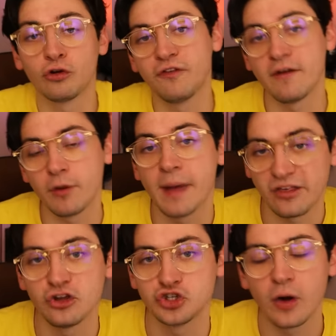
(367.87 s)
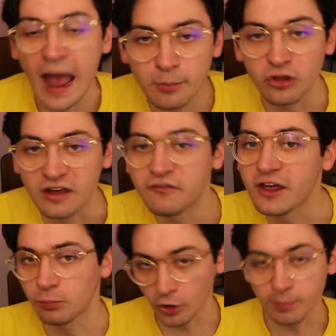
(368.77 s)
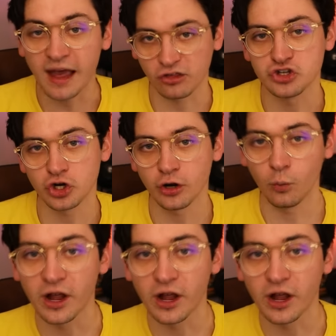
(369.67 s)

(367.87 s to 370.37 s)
your favorite messenger apps like Facebook Messenger and